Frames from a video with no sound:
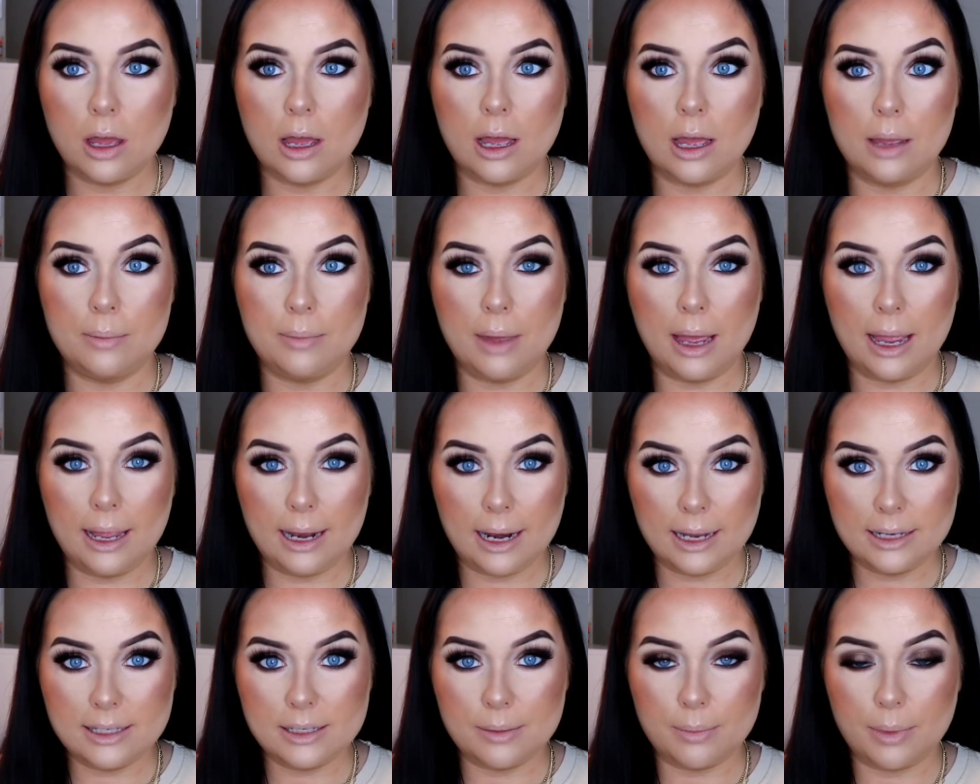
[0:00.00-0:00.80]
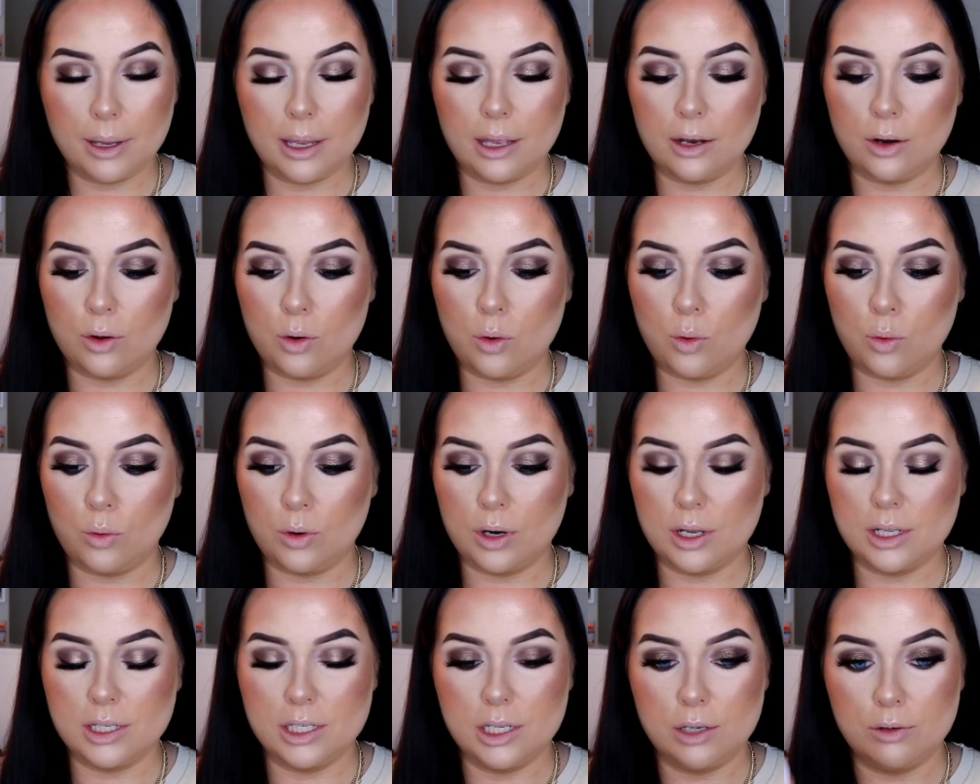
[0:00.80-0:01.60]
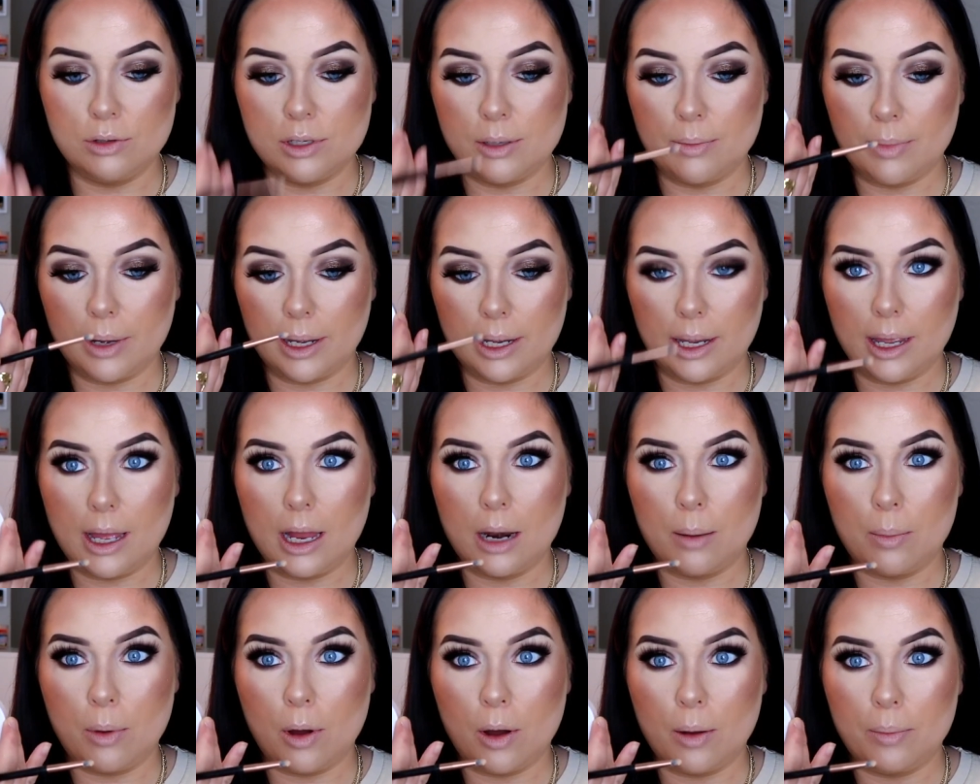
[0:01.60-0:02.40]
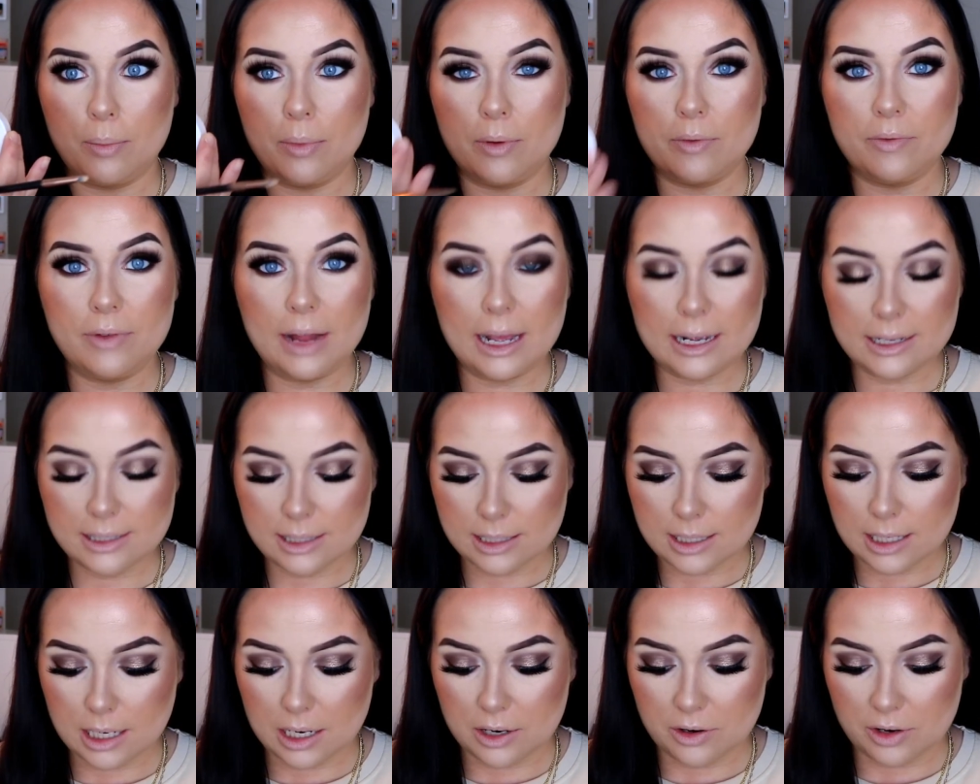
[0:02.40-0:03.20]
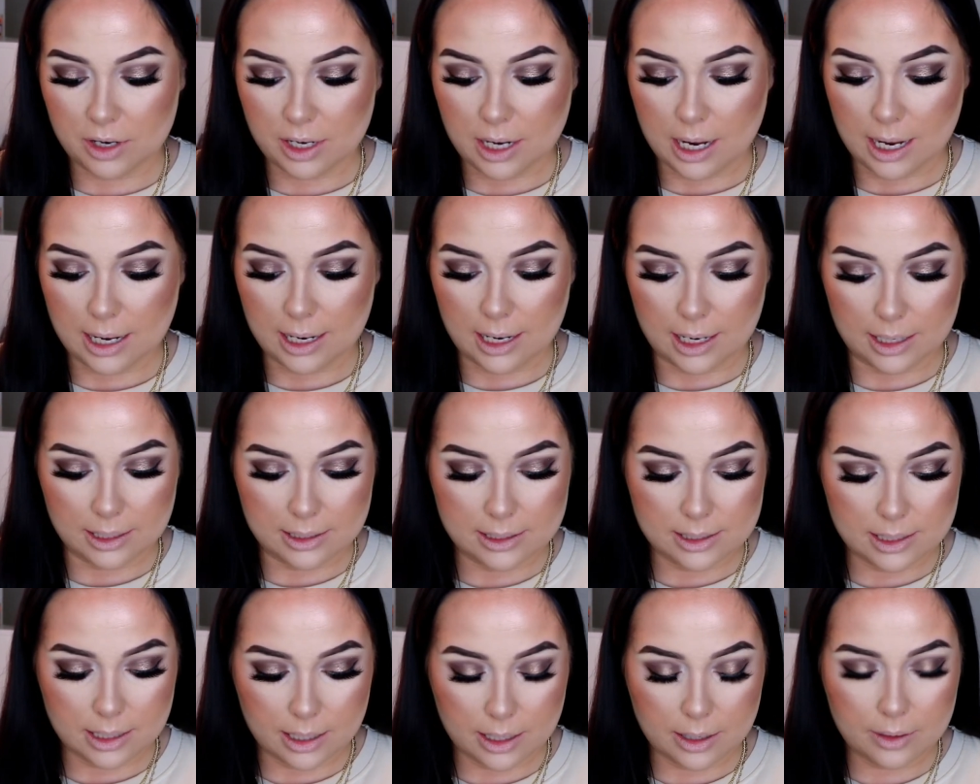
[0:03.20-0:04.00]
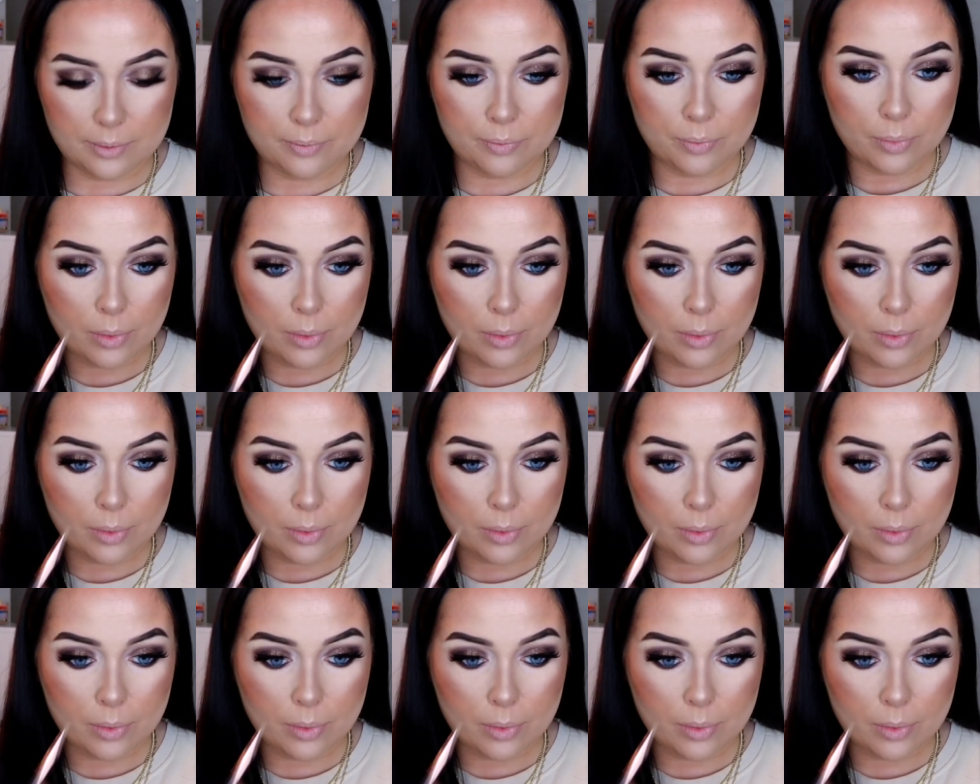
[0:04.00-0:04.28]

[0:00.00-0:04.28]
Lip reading: I'm highlighting my inner corners using my Colourpop Flexitarian highlighter.